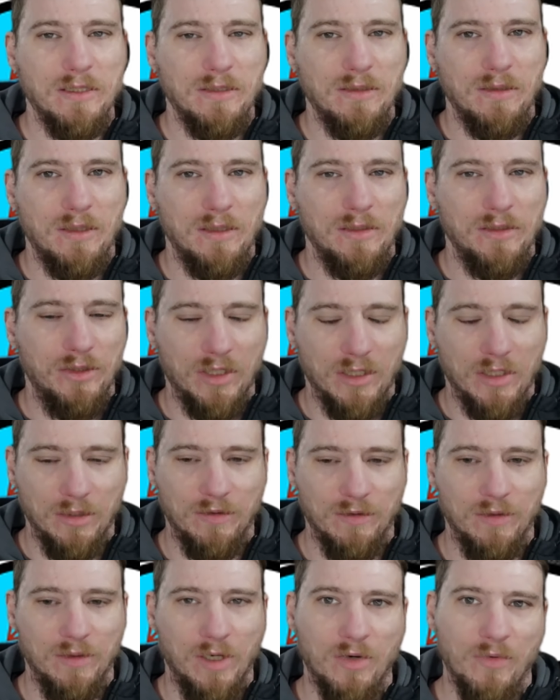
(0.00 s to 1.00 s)
you
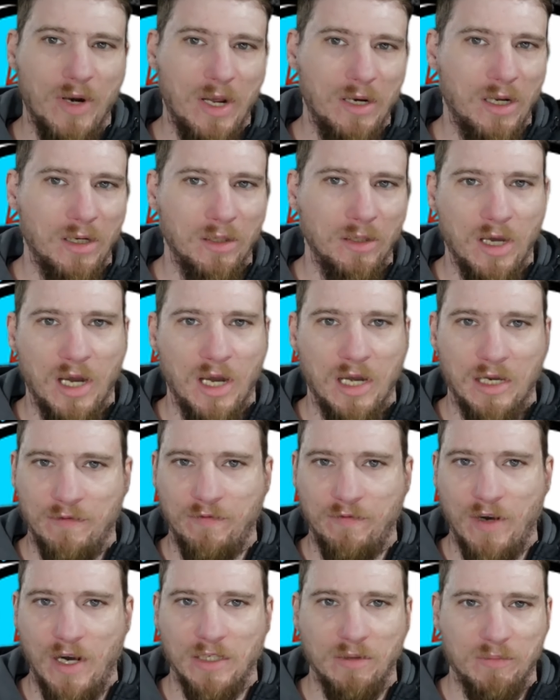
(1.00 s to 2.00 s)
can look around online,
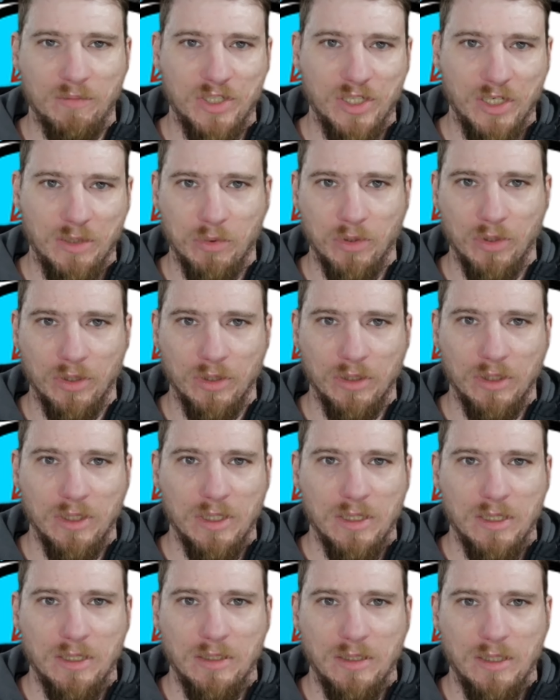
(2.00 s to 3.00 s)
find them cheaper,
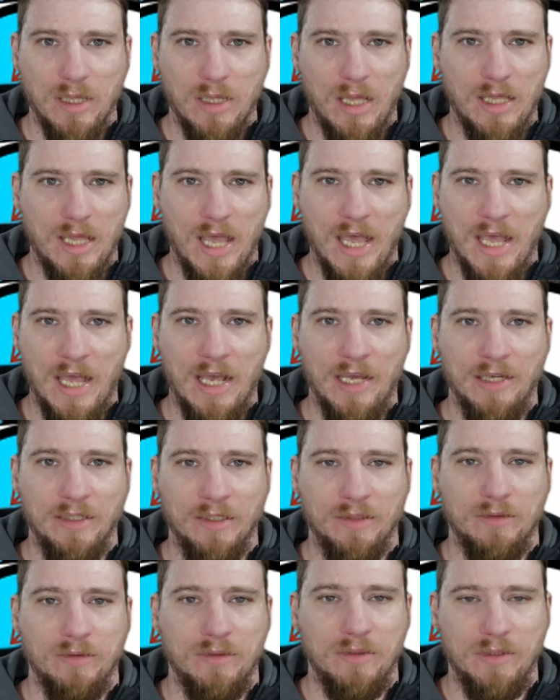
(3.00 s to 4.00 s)

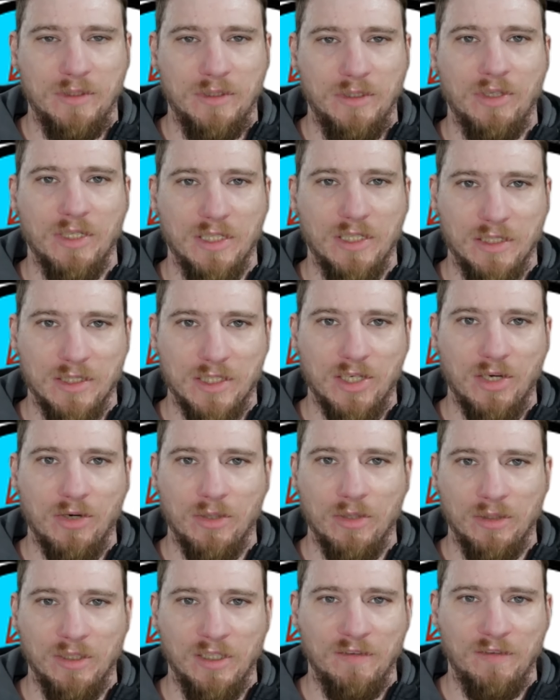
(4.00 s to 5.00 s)
and you can
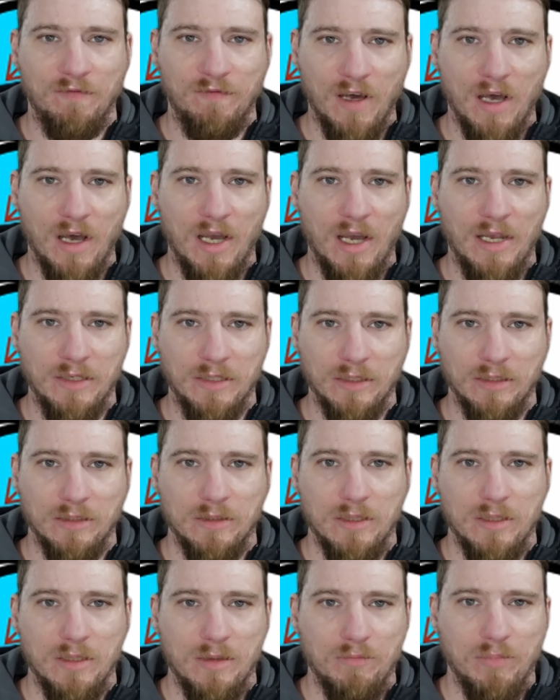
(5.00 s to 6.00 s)
certainly find
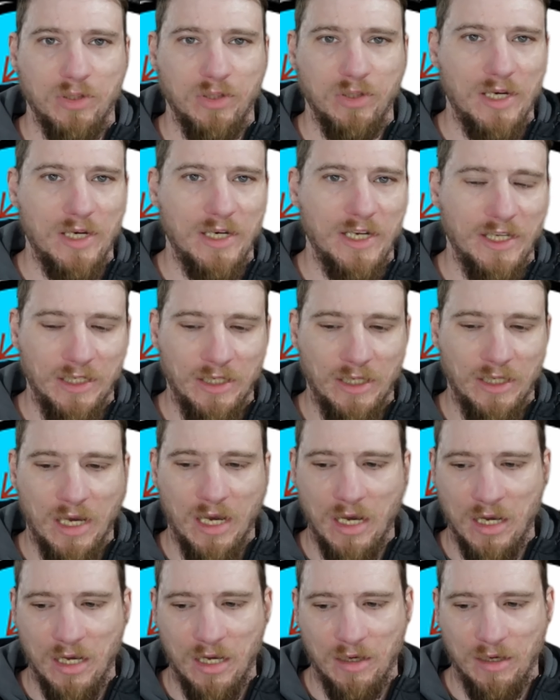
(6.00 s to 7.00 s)
plenty
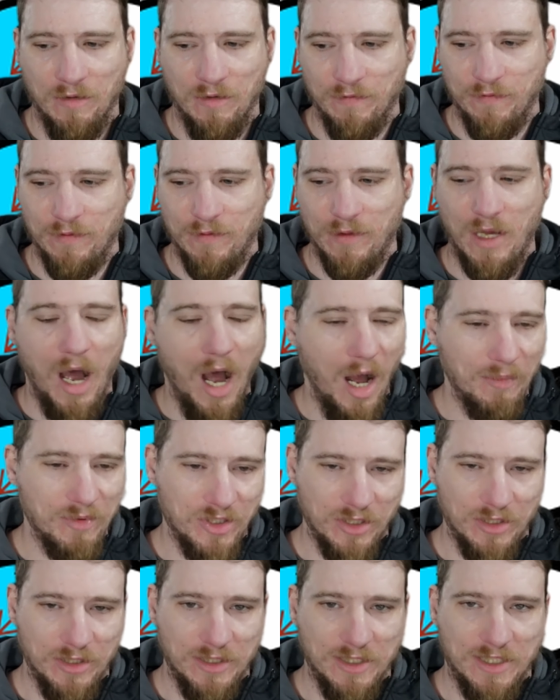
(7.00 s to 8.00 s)
of
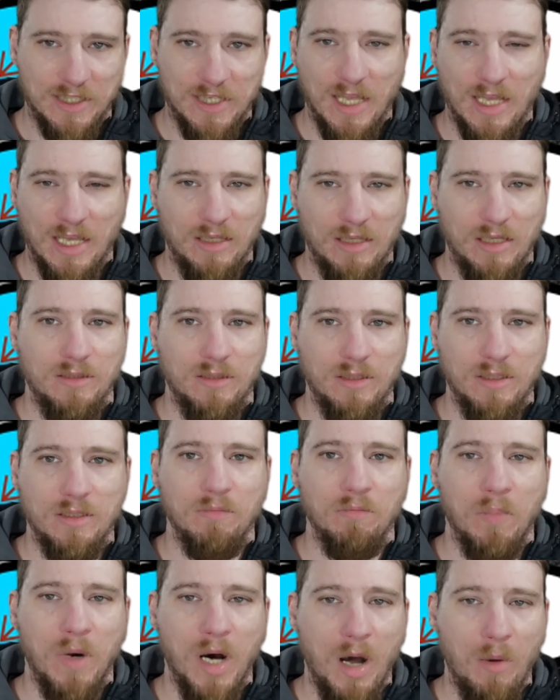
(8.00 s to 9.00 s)
options that
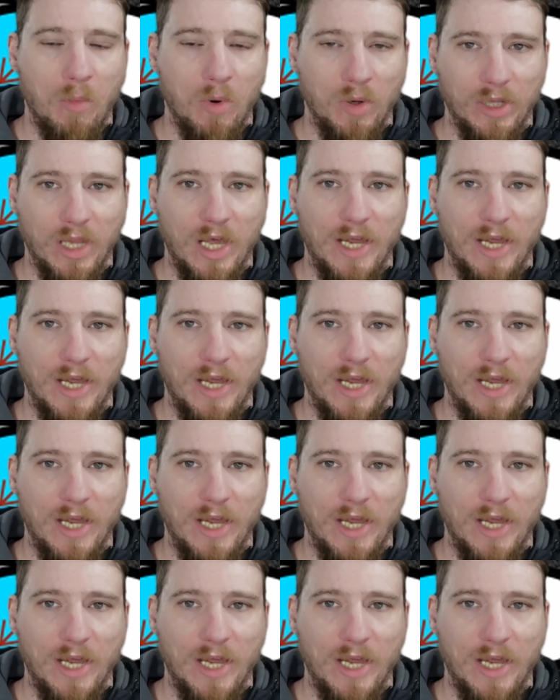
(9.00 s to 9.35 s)
mom would like,